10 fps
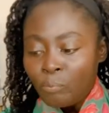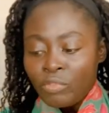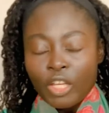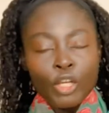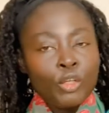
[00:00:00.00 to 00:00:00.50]

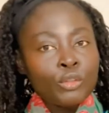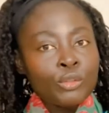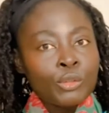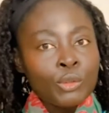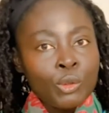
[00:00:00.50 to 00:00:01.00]
in
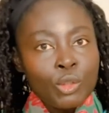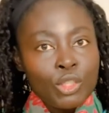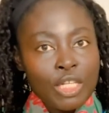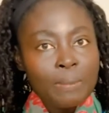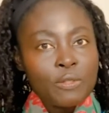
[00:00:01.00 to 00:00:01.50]
Luke
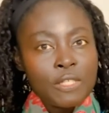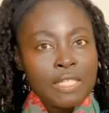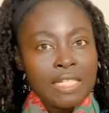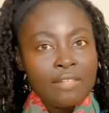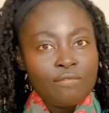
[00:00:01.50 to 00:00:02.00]
chapter
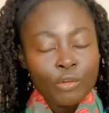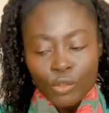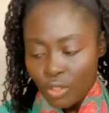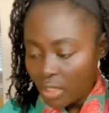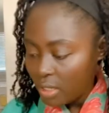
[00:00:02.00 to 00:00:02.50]
16,
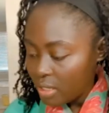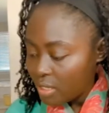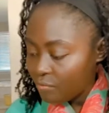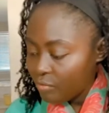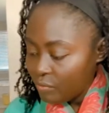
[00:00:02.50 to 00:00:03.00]
verses
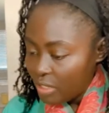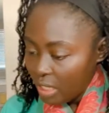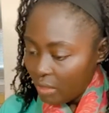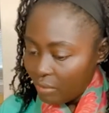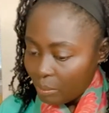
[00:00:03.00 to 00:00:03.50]

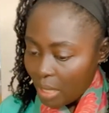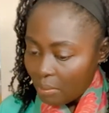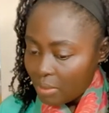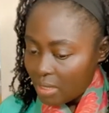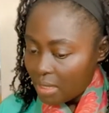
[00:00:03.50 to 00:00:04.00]
15, if I'm not
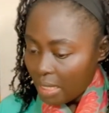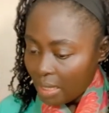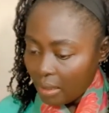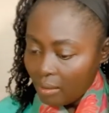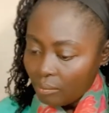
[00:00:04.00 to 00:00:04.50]

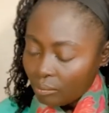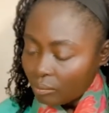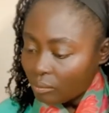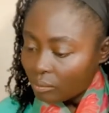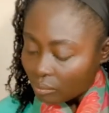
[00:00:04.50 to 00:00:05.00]
mistaken,
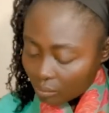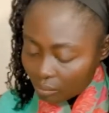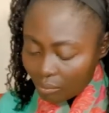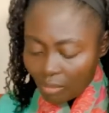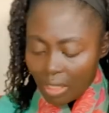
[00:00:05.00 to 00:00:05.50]

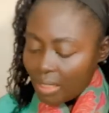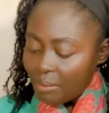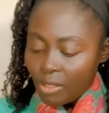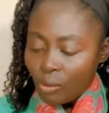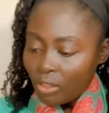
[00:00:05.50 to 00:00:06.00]
let me
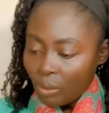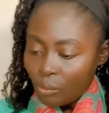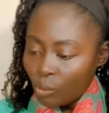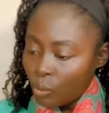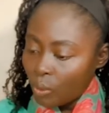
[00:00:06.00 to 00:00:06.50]
go there
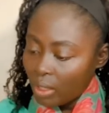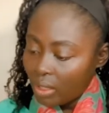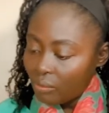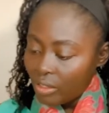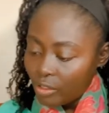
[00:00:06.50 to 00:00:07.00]
real quick
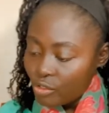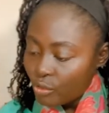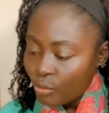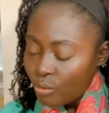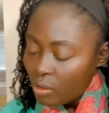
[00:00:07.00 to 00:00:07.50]
and read it to
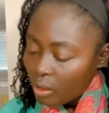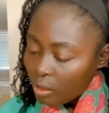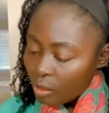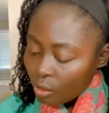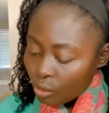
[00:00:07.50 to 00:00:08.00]
you.
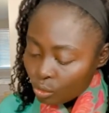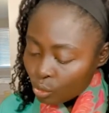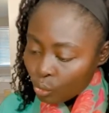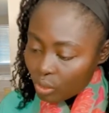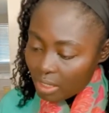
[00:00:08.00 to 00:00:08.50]

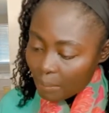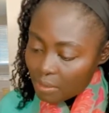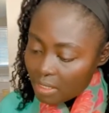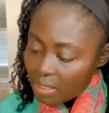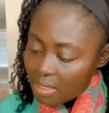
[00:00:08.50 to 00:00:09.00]
Luke chapter
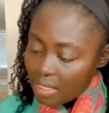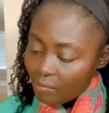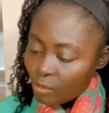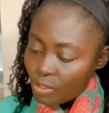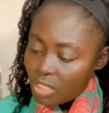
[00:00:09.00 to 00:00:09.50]
16,
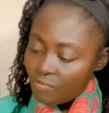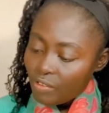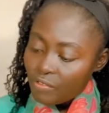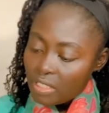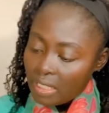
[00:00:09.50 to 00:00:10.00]
verses
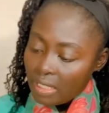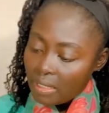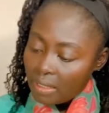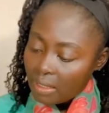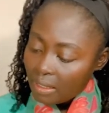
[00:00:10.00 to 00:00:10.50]

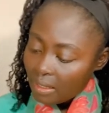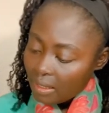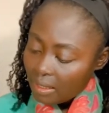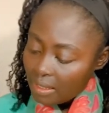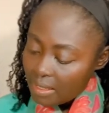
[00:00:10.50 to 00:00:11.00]
15,
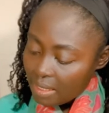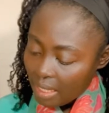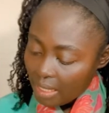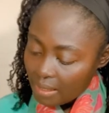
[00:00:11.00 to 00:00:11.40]
he says,